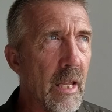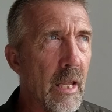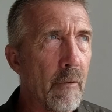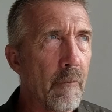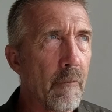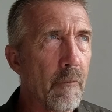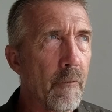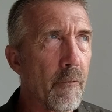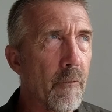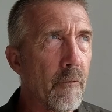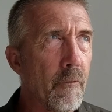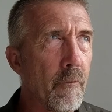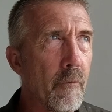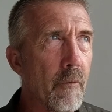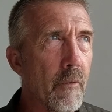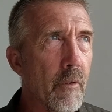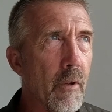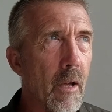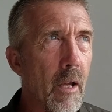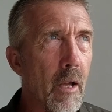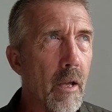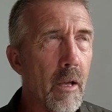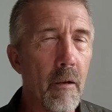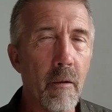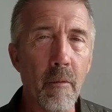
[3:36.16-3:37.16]
If
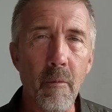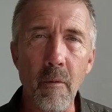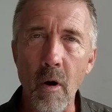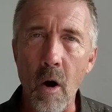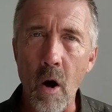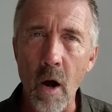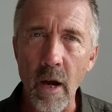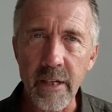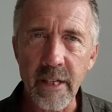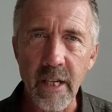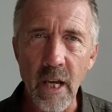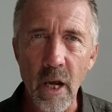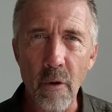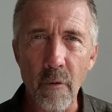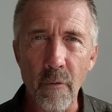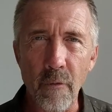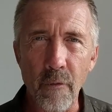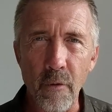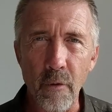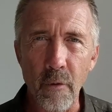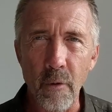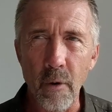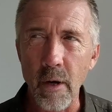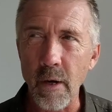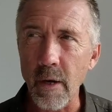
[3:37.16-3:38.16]
I go
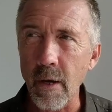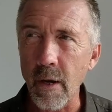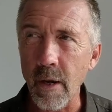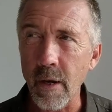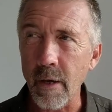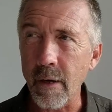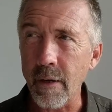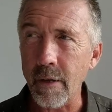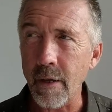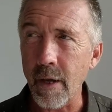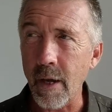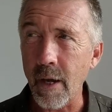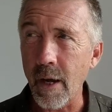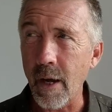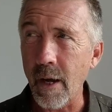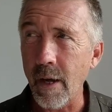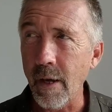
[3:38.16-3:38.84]
through it and